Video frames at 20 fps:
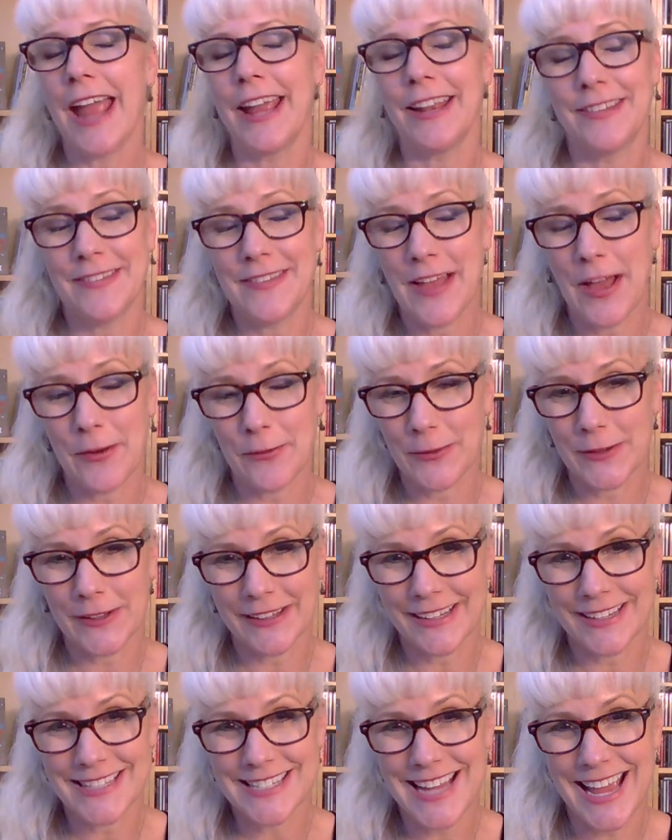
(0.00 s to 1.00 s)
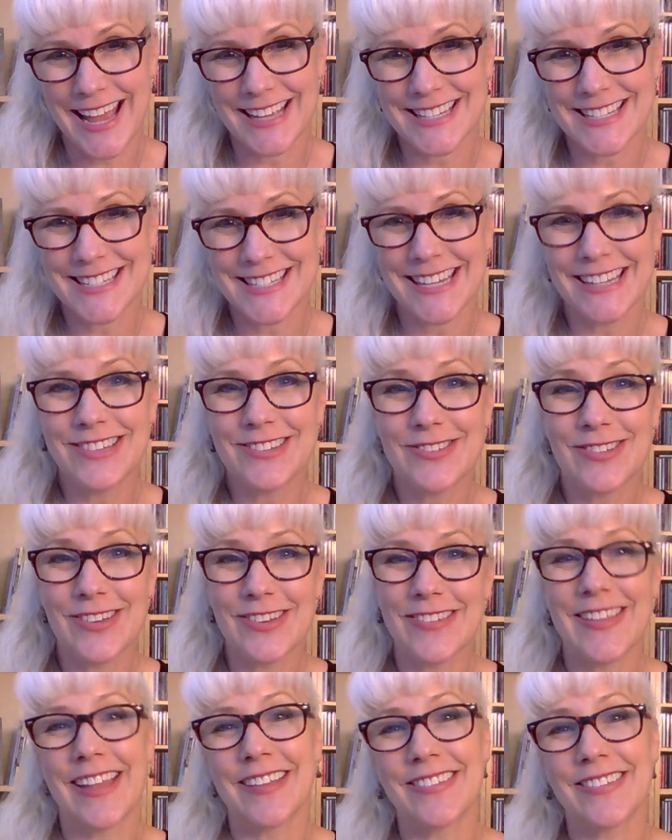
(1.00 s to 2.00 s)
It's not really a test, it's
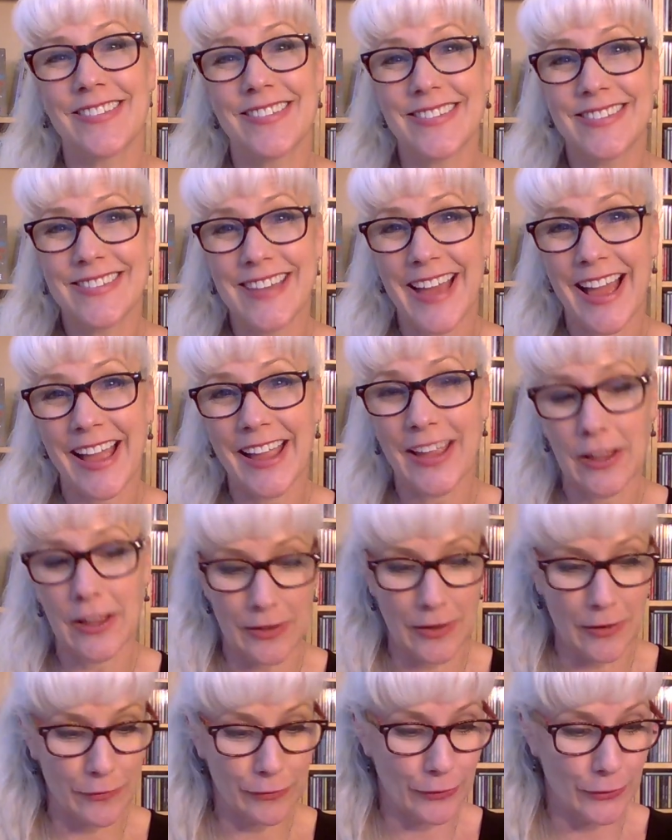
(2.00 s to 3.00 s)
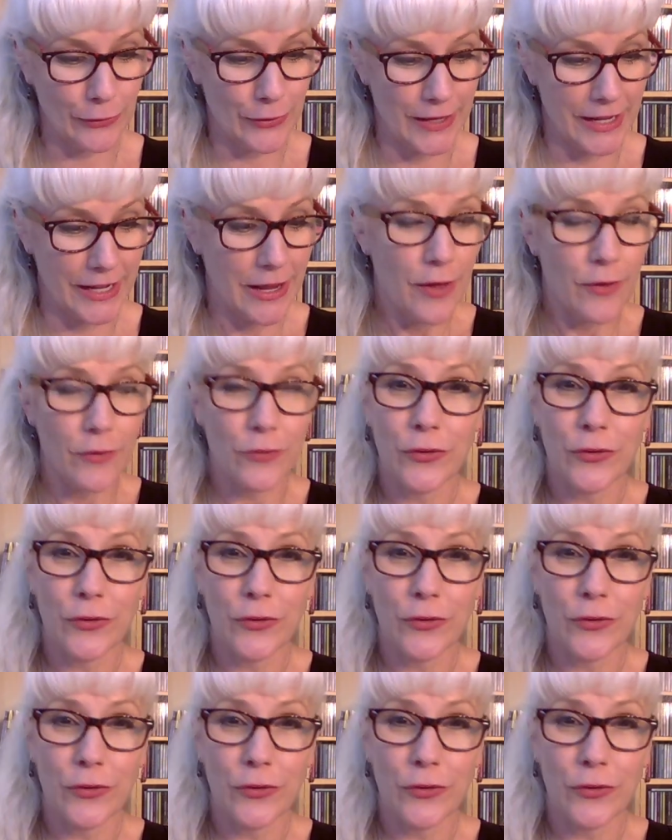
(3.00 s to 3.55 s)
just that style of learning.